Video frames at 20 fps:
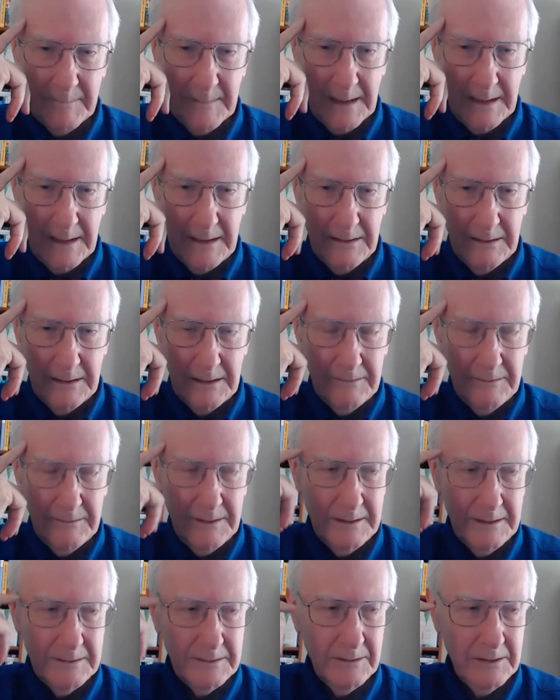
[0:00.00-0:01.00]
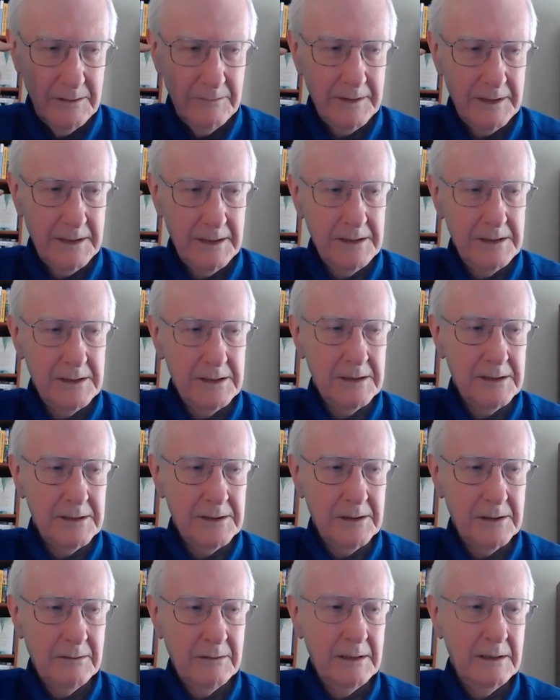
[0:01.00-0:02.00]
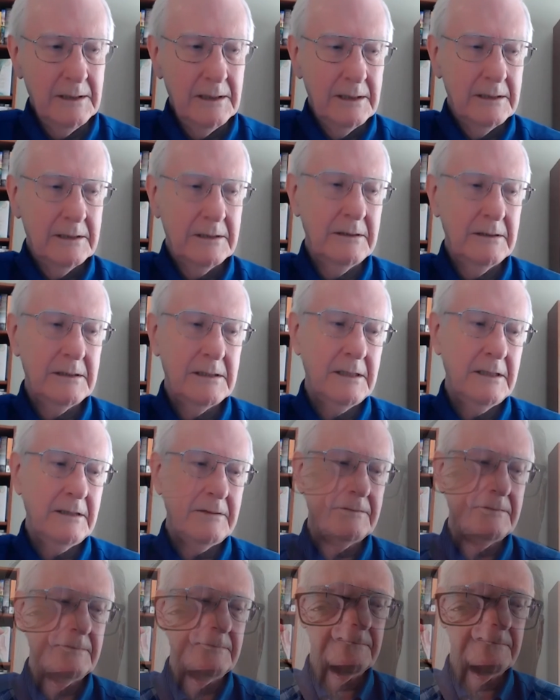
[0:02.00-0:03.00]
get all of the notifications and so on. It's good stuff.